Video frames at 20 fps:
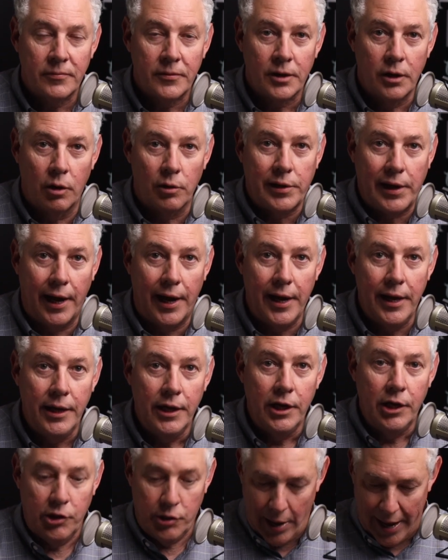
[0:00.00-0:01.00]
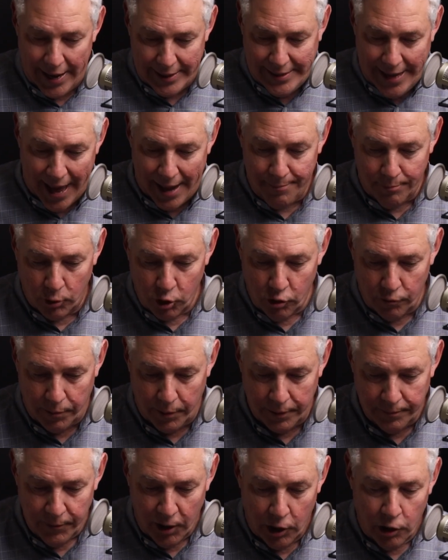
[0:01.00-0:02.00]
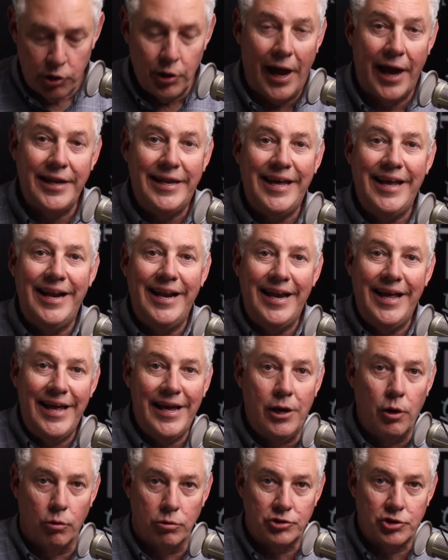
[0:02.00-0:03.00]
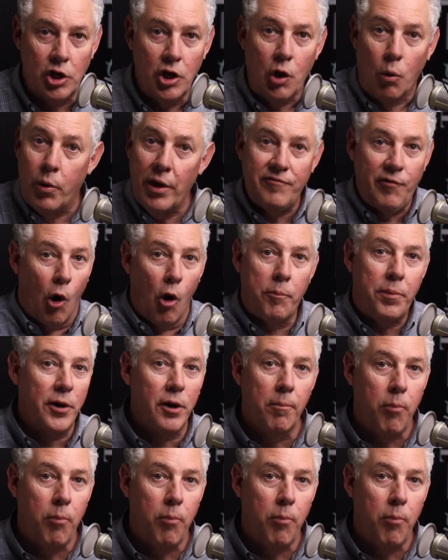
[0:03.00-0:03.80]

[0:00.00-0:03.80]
Okay? You had that movement. You had the illegals. We've opened the